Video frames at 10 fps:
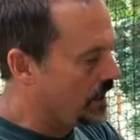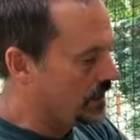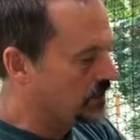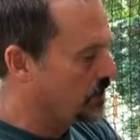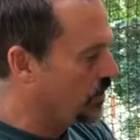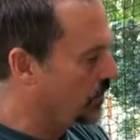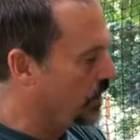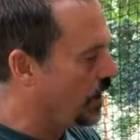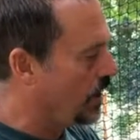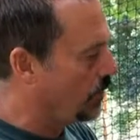and so
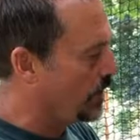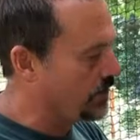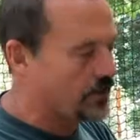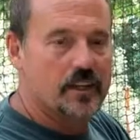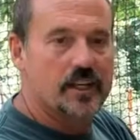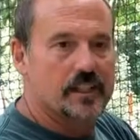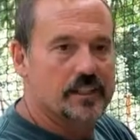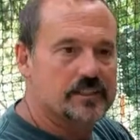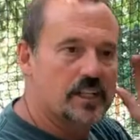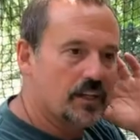the hot weather
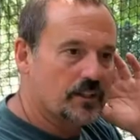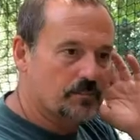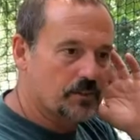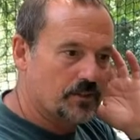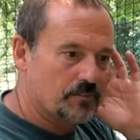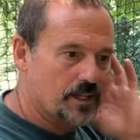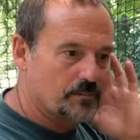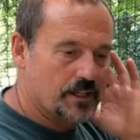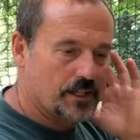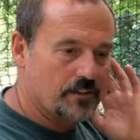is not going to burn them
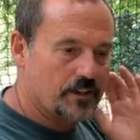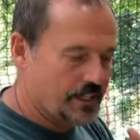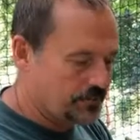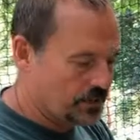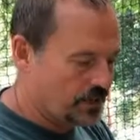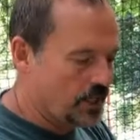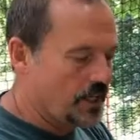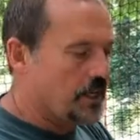up, and I don't have to